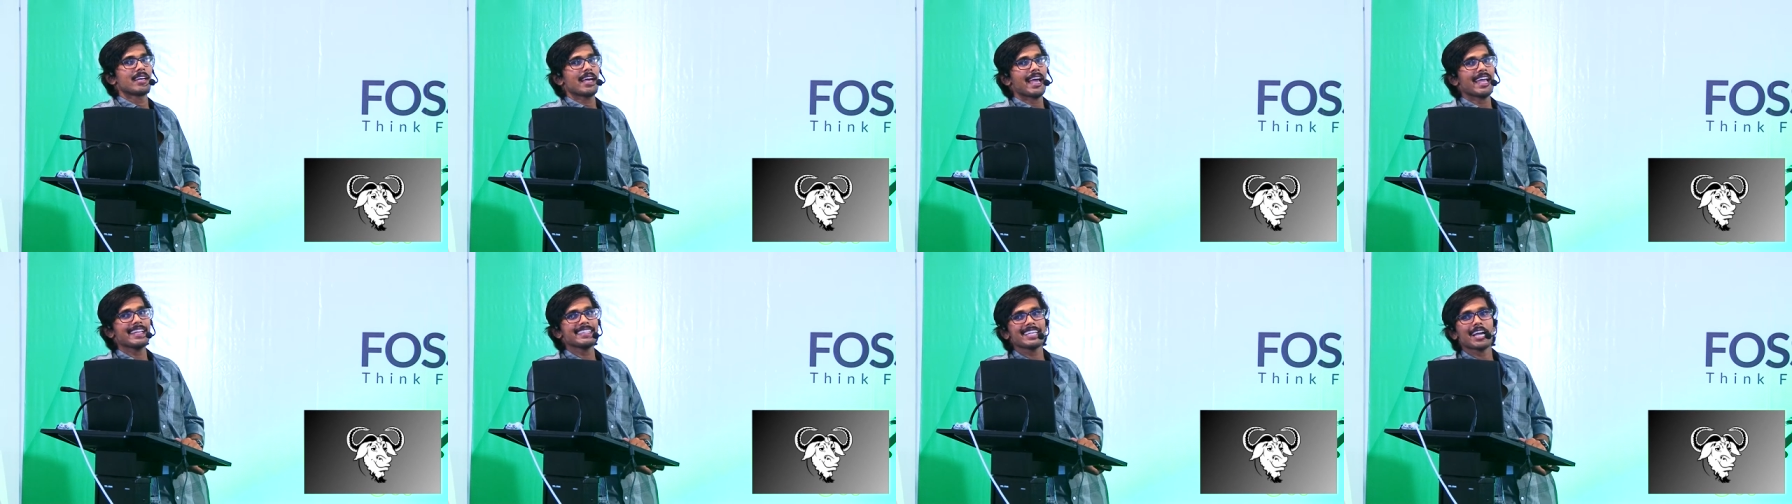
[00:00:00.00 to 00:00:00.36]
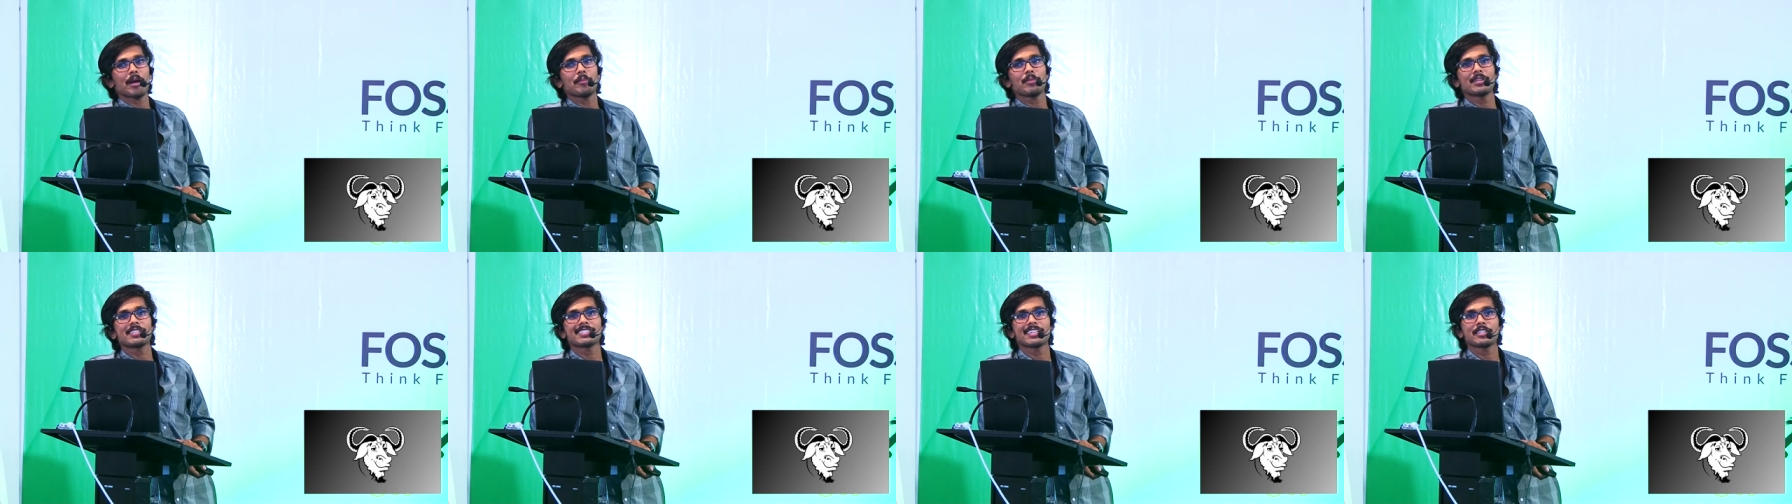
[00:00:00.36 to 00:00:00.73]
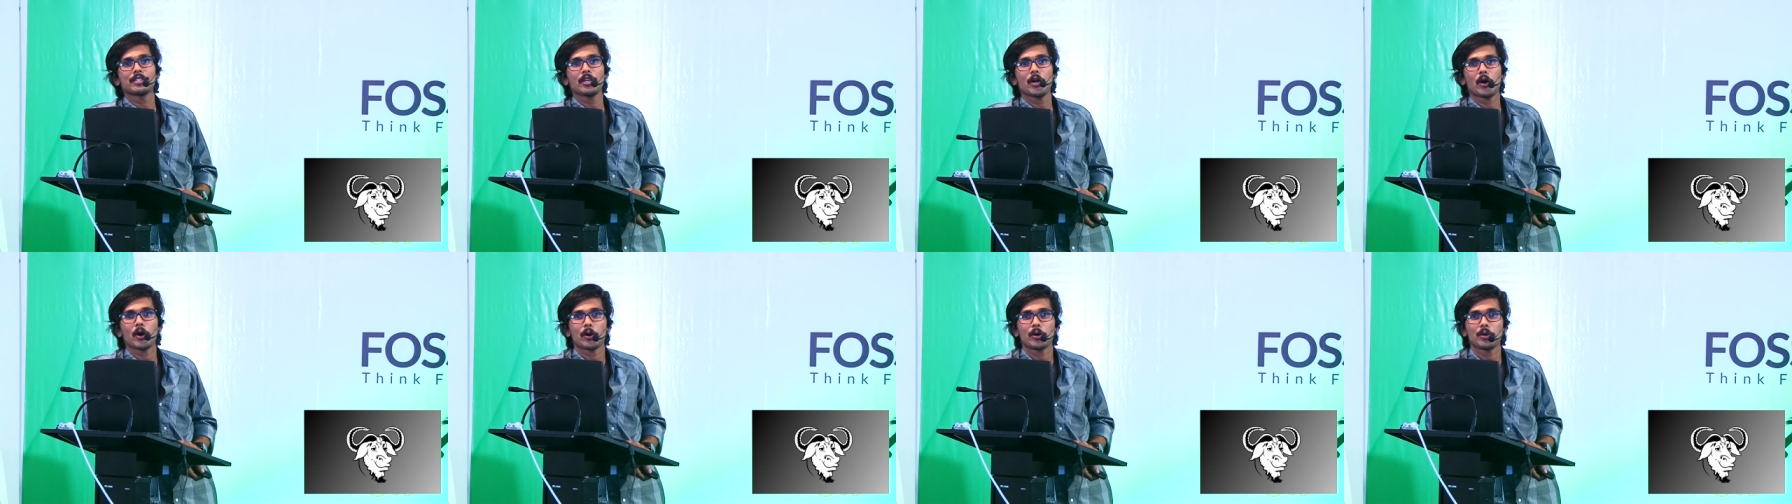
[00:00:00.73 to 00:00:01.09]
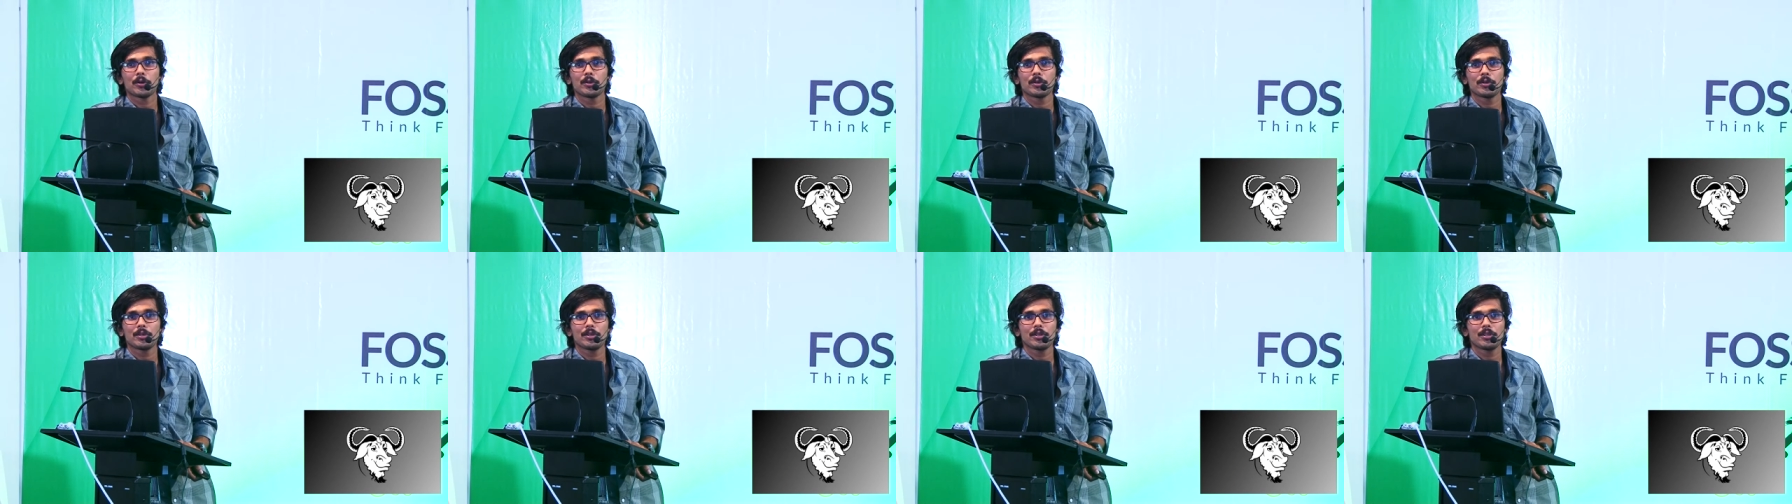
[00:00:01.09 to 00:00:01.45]
And the company said no,
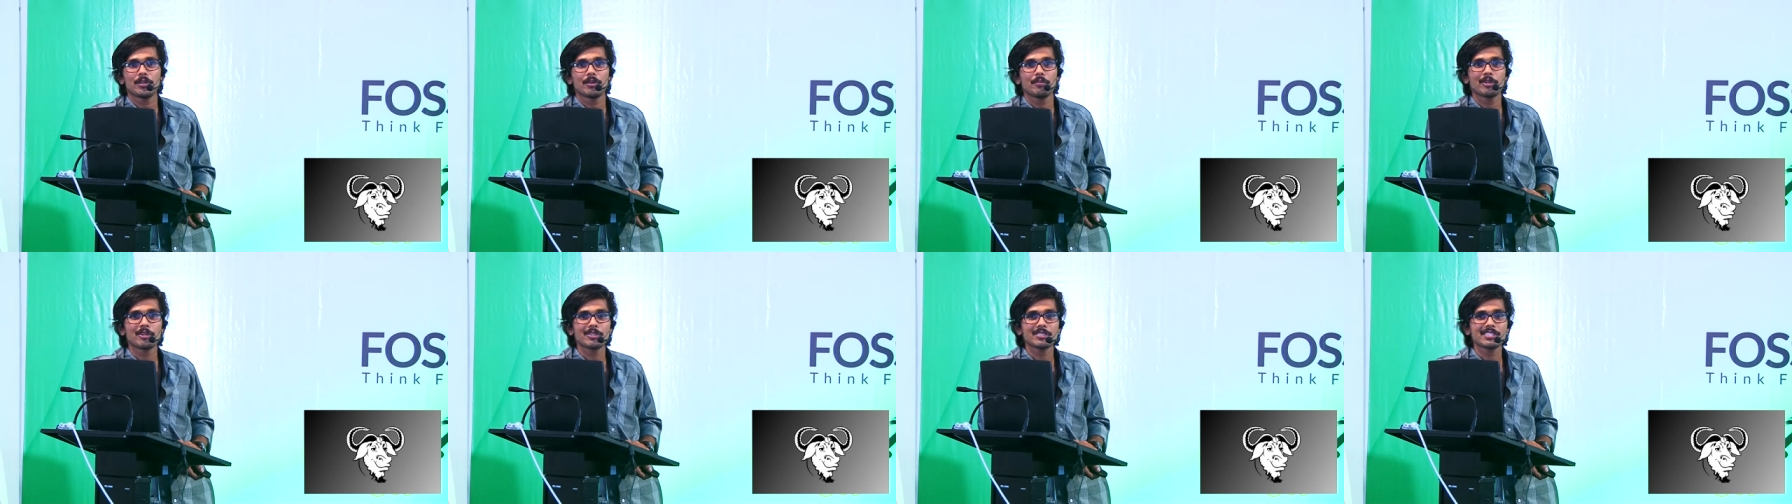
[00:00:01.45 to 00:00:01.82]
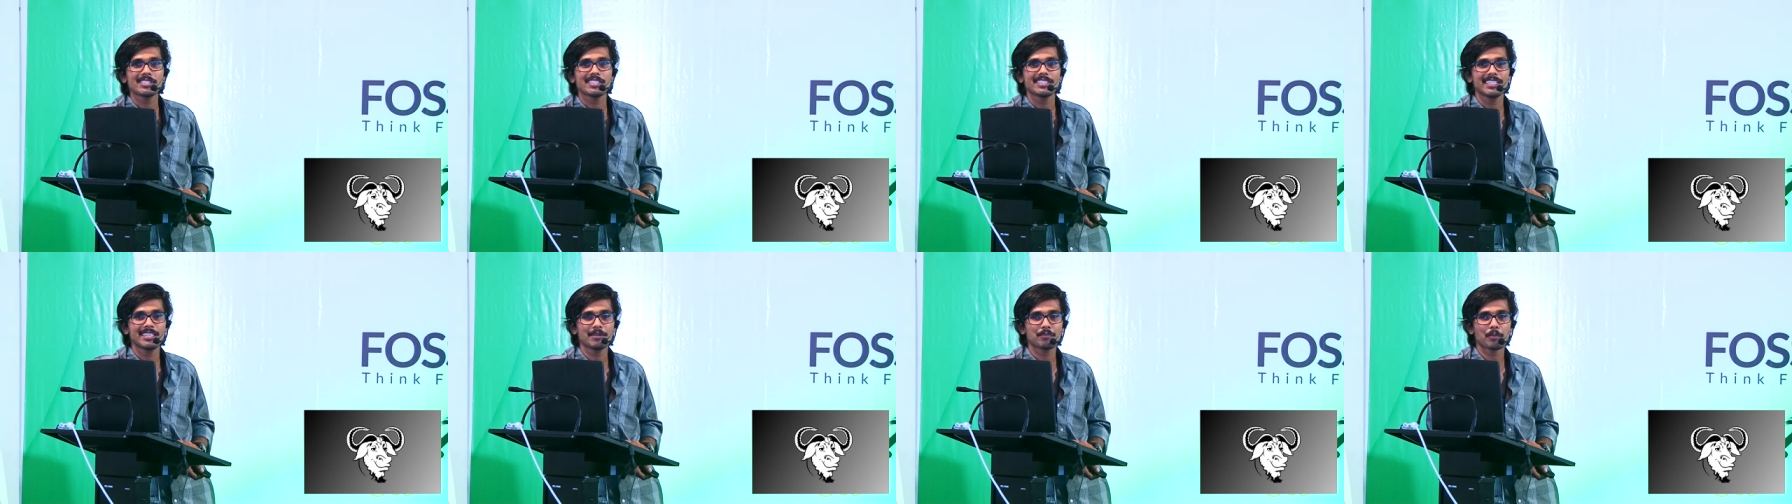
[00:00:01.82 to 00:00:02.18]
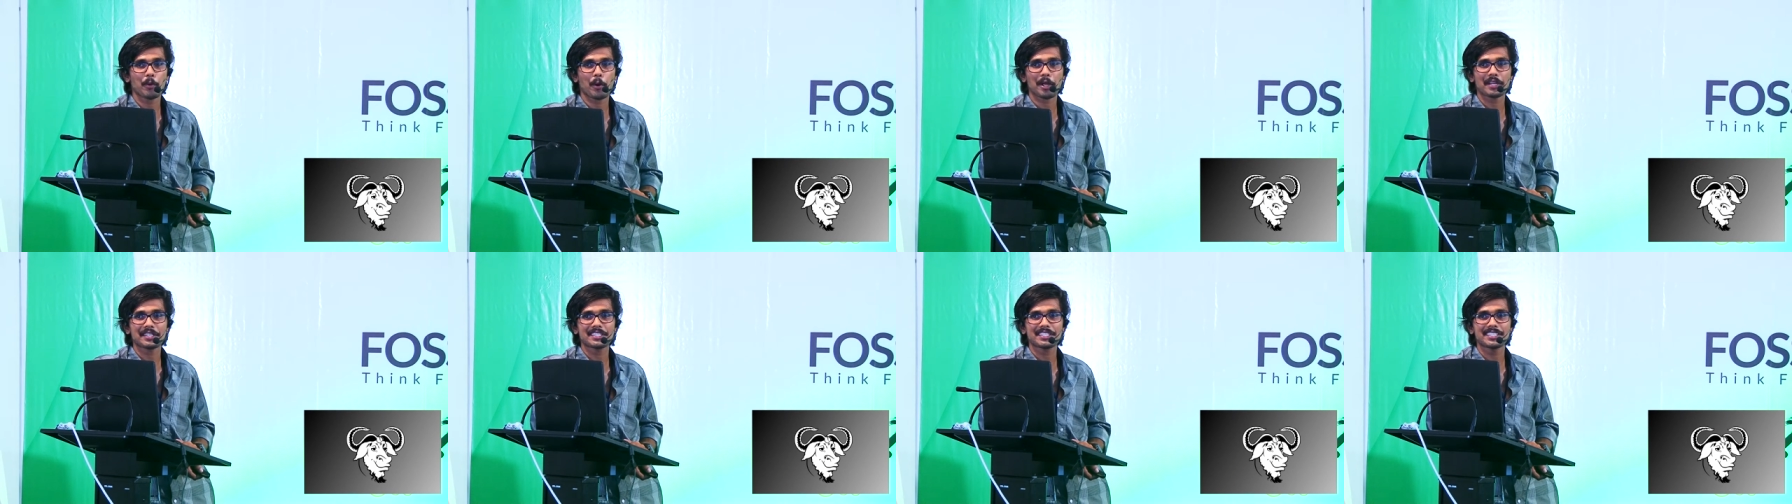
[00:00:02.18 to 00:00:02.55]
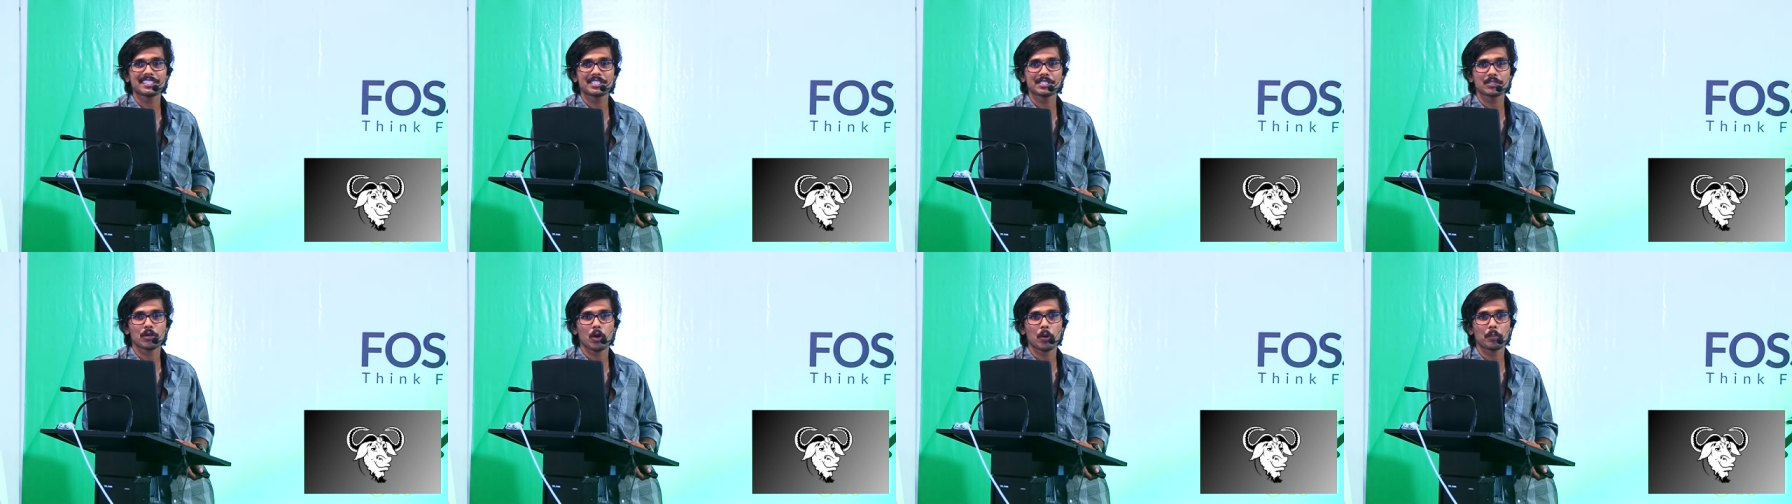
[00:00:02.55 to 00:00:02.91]
because the product
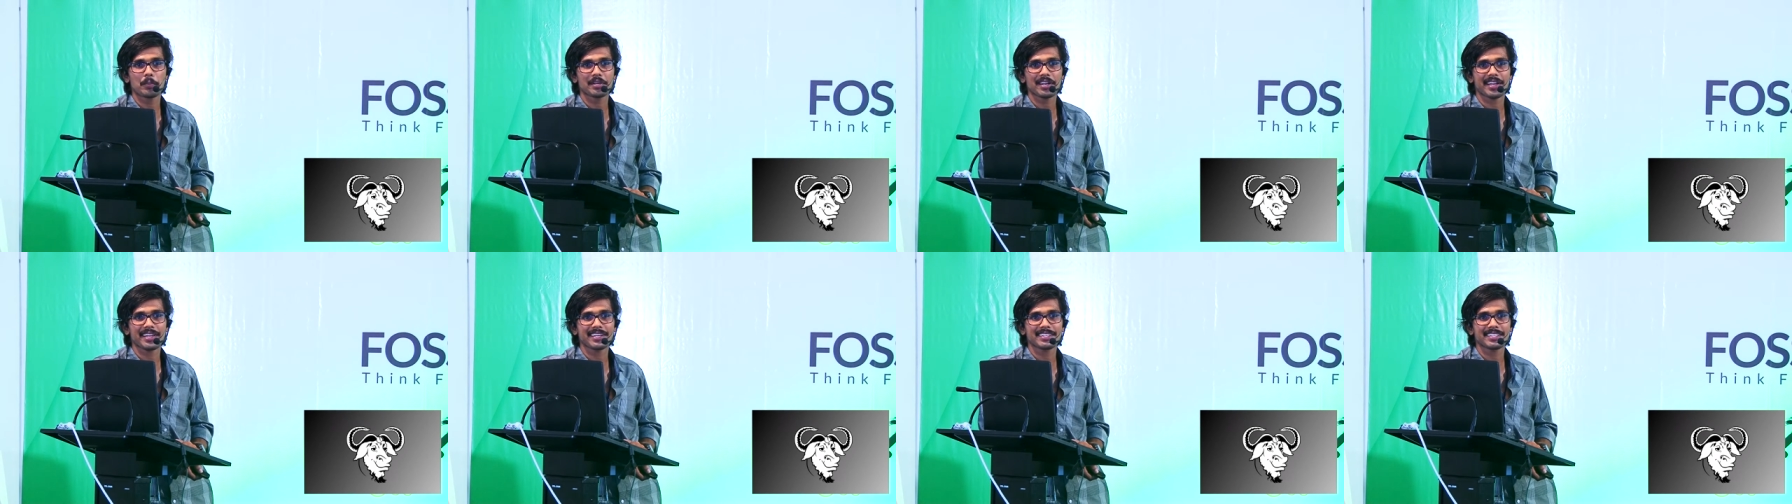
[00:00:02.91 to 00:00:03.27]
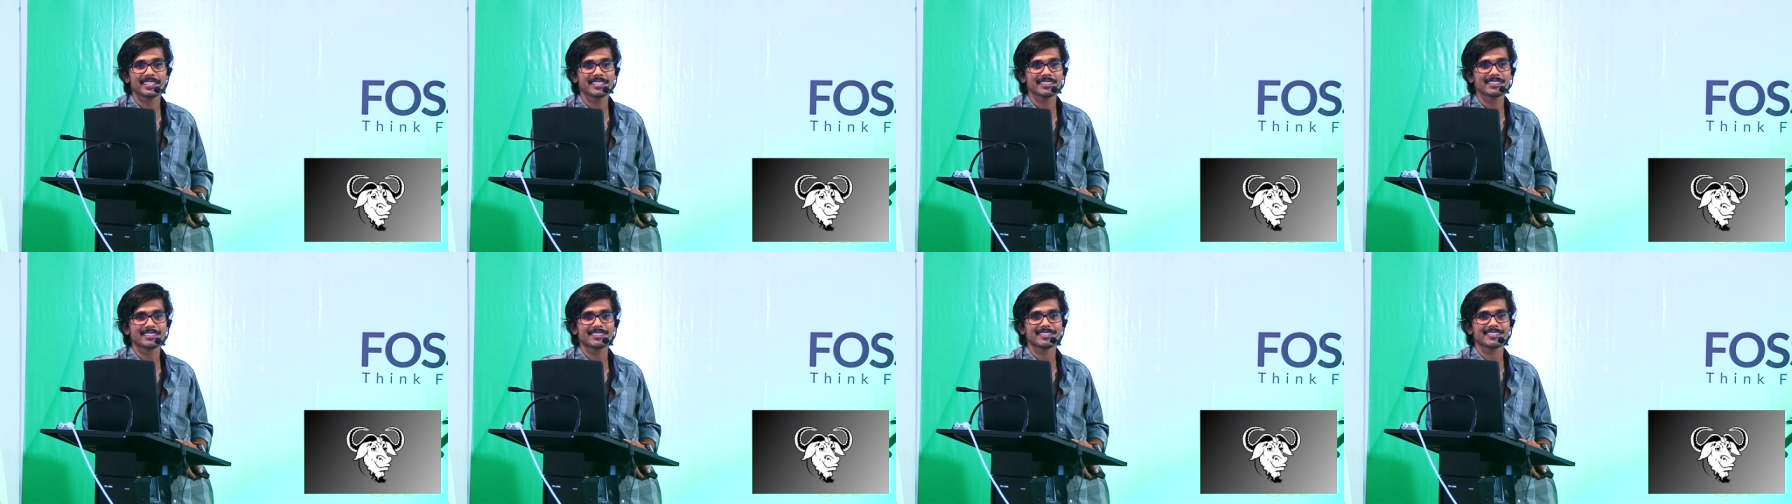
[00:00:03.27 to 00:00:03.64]
is copyrighted.